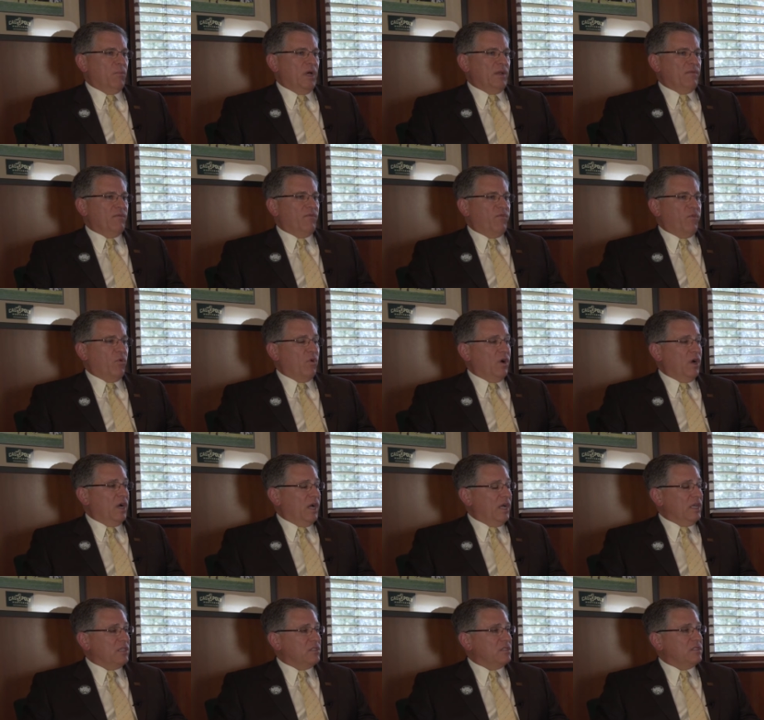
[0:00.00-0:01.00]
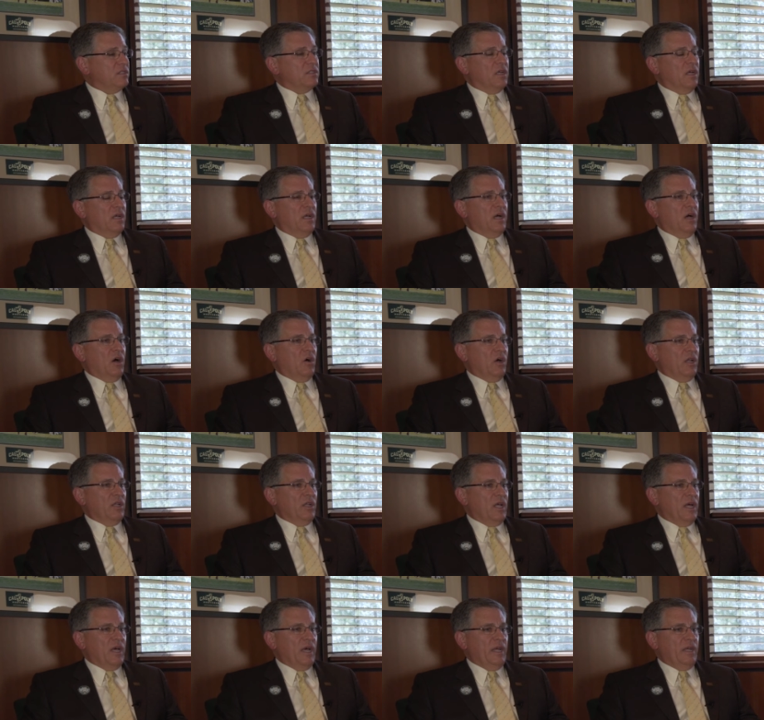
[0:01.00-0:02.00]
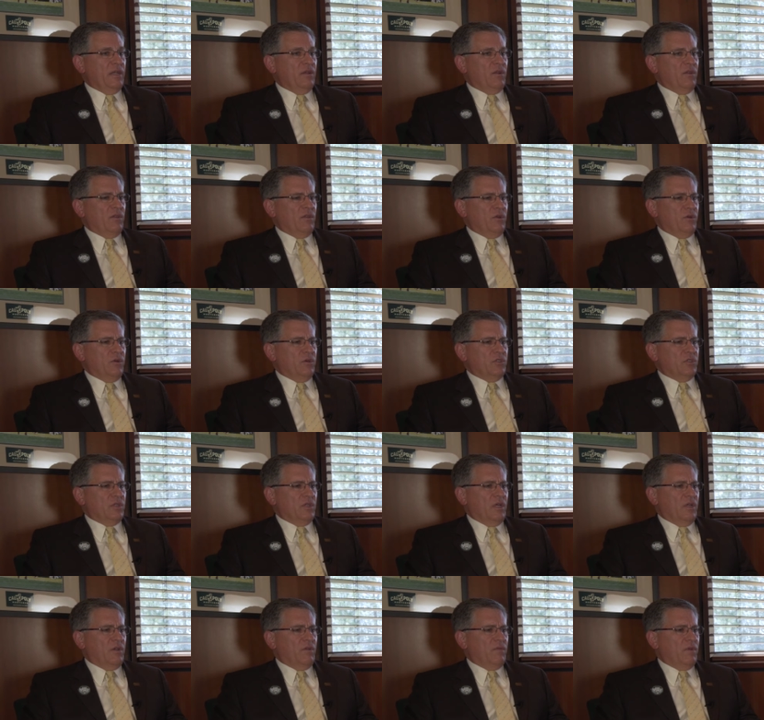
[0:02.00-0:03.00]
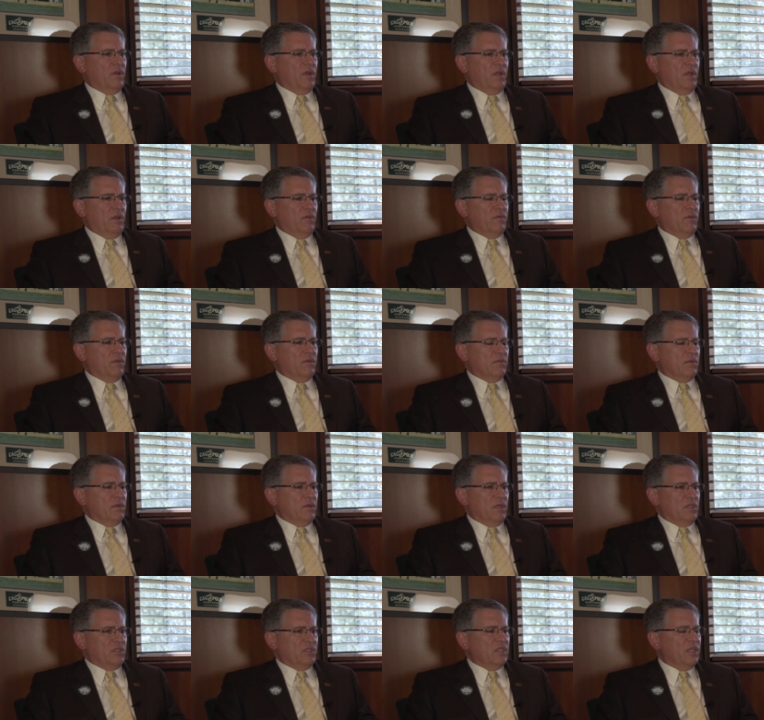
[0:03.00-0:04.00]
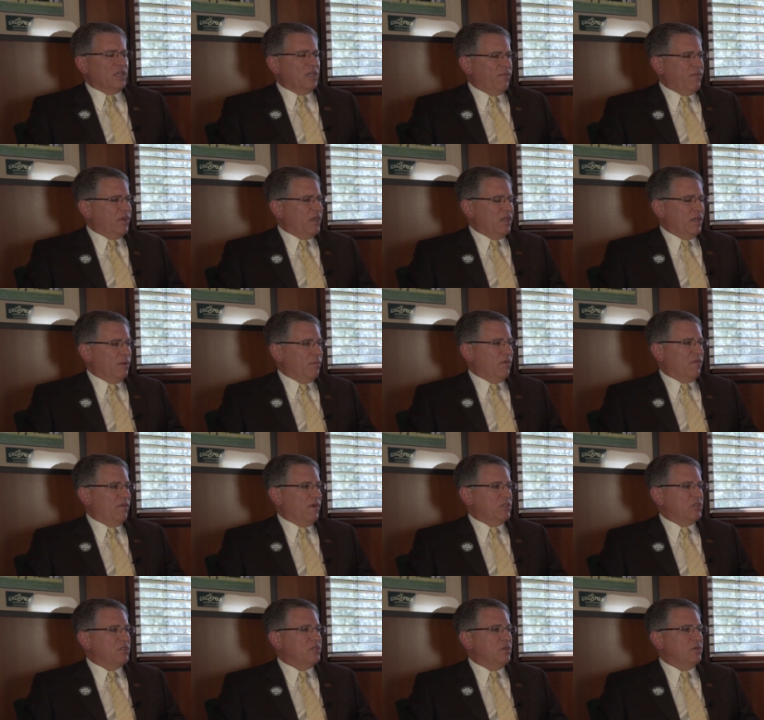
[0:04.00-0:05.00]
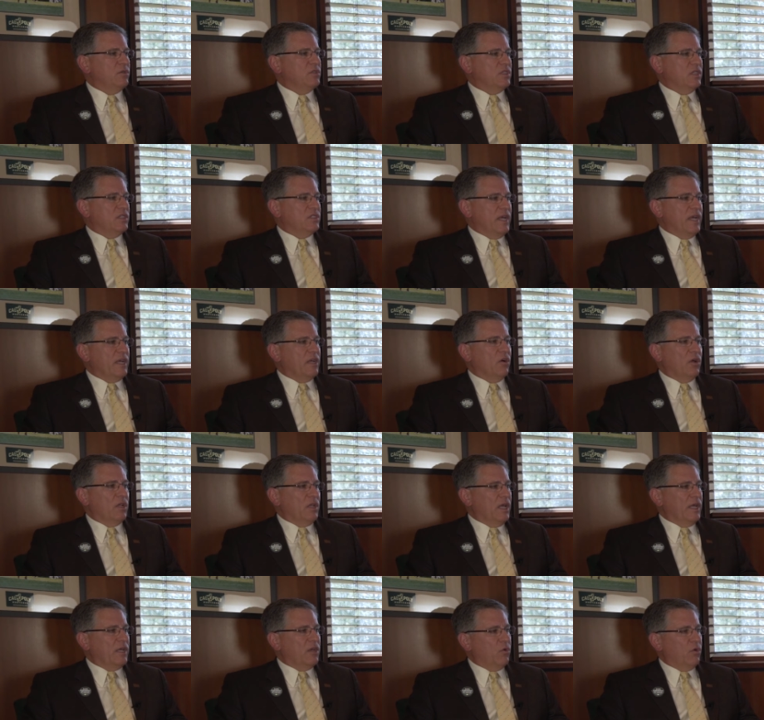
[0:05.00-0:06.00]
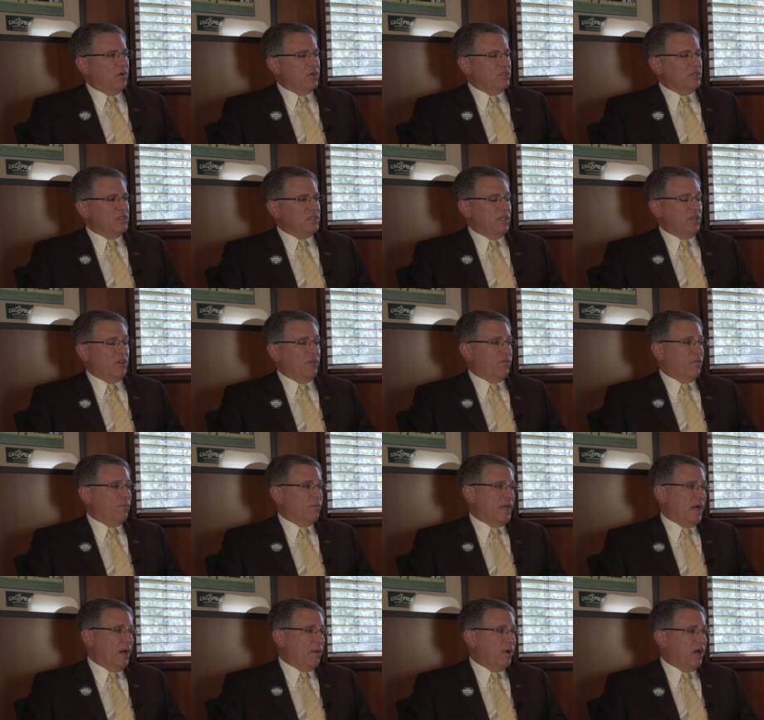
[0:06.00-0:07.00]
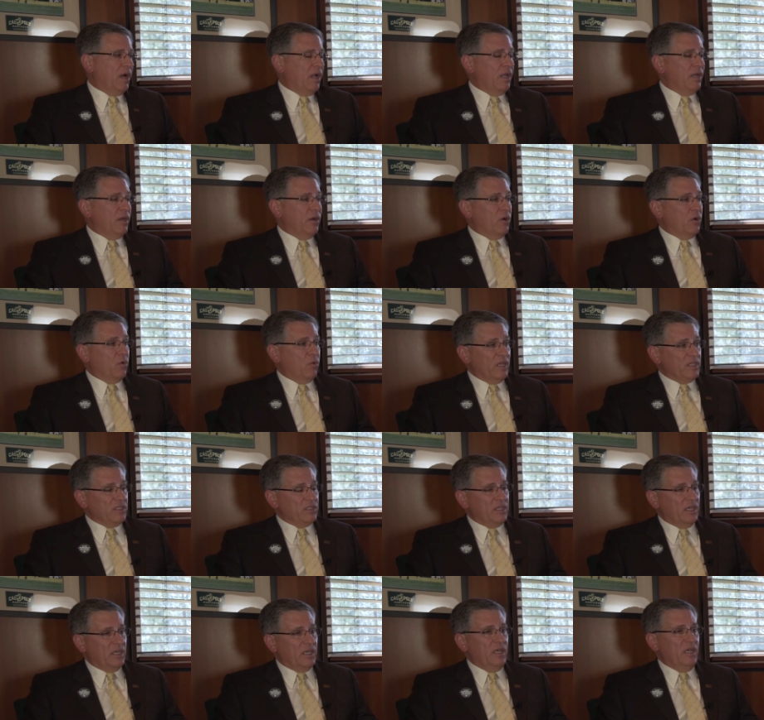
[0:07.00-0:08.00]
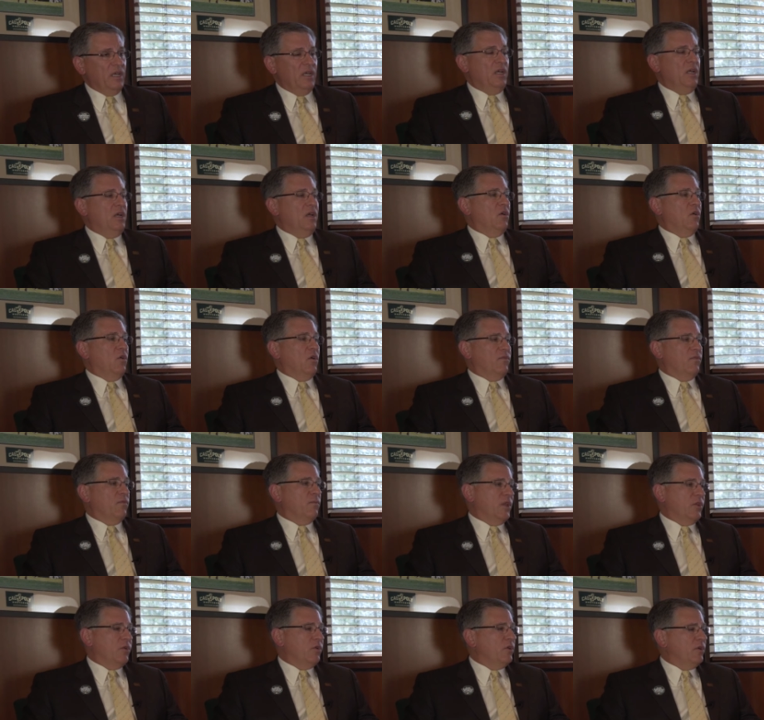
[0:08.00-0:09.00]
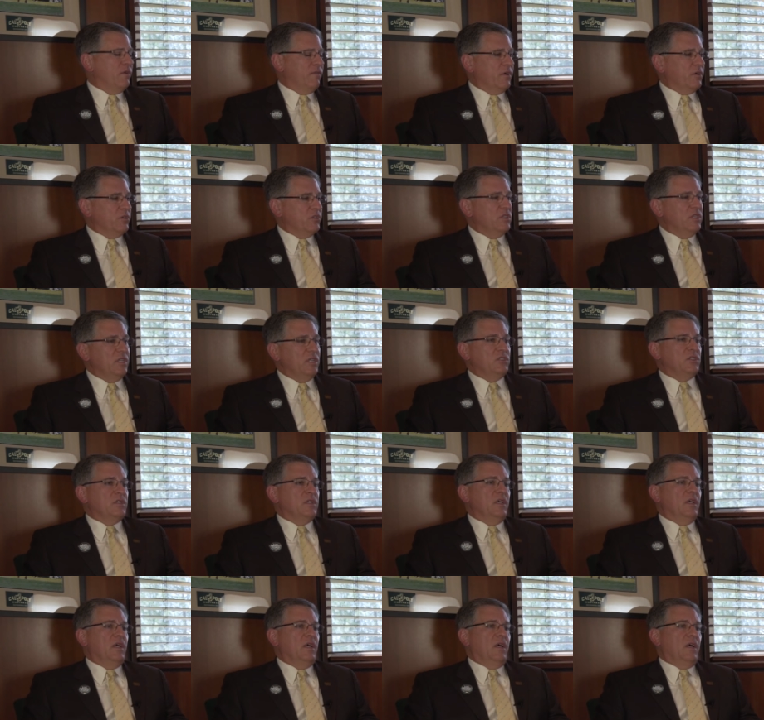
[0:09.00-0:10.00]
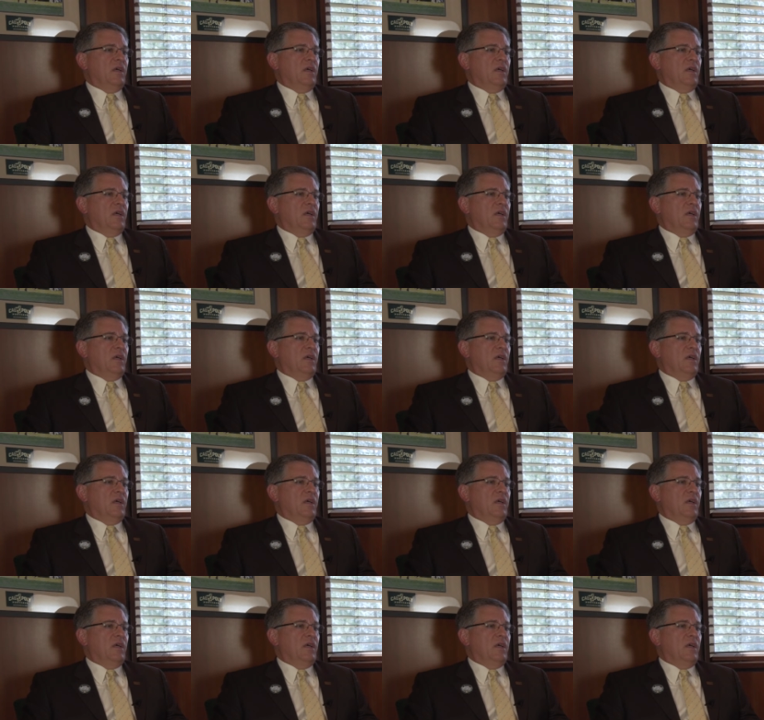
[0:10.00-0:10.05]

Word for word: But for us, uh, online, there's a, a, a, significant number of our students that take online courses either from Cal Poly or Cuesta or from other universities.